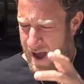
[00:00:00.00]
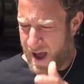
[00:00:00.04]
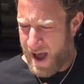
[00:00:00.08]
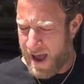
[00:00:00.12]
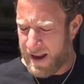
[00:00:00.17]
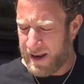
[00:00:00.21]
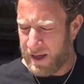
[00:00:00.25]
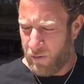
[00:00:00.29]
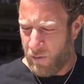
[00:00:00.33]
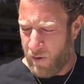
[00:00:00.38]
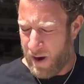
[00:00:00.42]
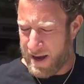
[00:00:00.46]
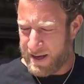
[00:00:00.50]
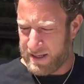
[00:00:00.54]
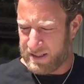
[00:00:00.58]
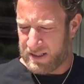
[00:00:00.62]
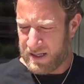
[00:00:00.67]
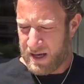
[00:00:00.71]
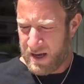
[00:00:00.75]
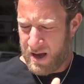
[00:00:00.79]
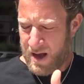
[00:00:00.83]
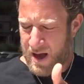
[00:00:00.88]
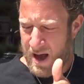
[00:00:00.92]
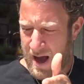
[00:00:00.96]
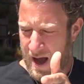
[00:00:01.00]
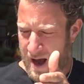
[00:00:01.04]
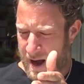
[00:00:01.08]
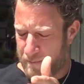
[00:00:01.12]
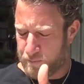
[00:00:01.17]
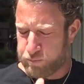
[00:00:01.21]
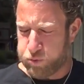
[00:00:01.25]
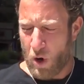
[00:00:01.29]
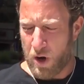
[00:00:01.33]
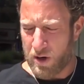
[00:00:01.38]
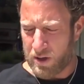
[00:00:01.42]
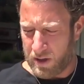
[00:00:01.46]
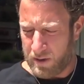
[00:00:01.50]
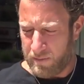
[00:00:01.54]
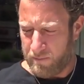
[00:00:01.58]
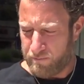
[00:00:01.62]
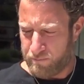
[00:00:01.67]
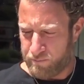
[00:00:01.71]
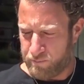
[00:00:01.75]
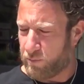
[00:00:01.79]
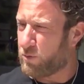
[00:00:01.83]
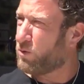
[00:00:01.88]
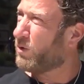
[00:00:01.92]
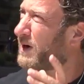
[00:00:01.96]
Anyways, uh, Brook,
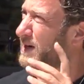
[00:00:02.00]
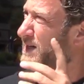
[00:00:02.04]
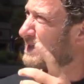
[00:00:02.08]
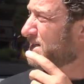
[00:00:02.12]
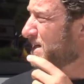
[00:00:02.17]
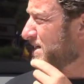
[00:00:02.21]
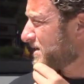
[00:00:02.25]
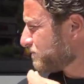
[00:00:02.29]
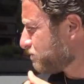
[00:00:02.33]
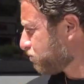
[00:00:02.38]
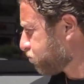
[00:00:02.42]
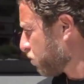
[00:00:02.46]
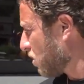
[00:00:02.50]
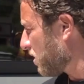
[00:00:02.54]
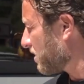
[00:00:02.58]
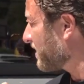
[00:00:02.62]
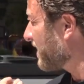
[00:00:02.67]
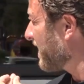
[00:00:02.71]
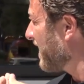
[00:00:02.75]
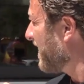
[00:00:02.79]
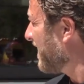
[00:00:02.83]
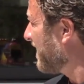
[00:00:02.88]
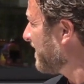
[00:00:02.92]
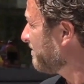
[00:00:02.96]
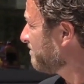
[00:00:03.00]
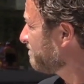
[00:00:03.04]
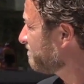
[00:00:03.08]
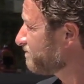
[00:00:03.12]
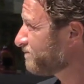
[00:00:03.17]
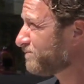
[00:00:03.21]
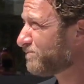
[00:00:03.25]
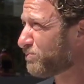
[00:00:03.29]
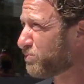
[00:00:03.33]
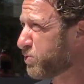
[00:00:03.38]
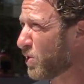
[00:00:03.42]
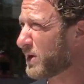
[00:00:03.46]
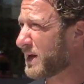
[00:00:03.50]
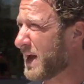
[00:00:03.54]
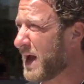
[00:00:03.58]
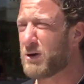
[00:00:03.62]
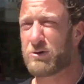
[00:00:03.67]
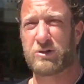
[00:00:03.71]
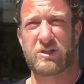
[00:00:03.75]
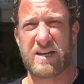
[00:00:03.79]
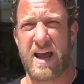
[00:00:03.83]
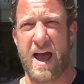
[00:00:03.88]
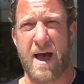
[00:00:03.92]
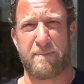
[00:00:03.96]
what is this? Brook, um, Brook
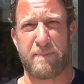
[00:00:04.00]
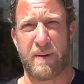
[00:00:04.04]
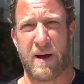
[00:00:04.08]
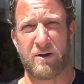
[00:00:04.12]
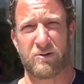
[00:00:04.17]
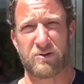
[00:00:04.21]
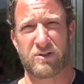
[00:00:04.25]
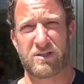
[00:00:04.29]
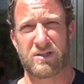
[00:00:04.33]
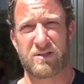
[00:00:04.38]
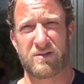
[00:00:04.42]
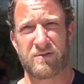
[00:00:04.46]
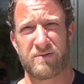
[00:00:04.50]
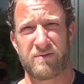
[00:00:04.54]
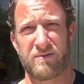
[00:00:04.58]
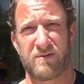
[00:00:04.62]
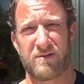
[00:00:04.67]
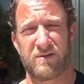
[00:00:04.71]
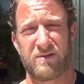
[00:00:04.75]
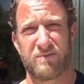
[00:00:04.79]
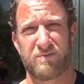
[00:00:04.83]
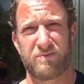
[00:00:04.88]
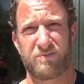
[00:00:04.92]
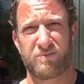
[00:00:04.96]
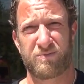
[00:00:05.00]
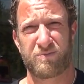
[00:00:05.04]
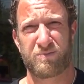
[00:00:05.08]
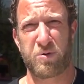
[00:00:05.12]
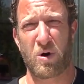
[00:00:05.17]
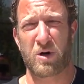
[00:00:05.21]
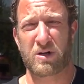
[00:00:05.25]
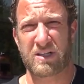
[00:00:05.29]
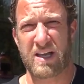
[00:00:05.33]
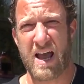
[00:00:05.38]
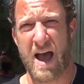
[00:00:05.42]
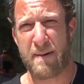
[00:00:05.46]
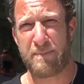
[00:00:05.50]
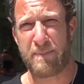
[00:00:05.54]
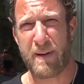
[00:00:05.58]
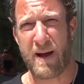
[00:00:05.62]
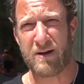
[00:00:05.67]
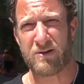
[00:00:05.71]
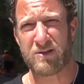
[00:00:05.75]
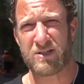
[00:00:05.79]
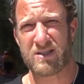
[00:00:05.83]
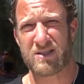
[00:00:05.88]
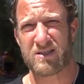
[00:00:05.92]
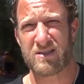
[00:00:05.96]
House Tap House. Brook Tap
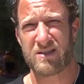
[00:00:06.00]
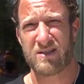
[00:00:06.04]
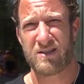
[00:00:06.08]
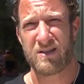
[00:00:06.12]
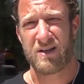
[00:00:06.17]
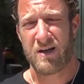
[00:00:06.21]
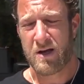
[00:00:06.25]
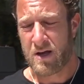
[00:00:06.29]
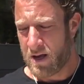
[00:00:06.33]
House? Yep.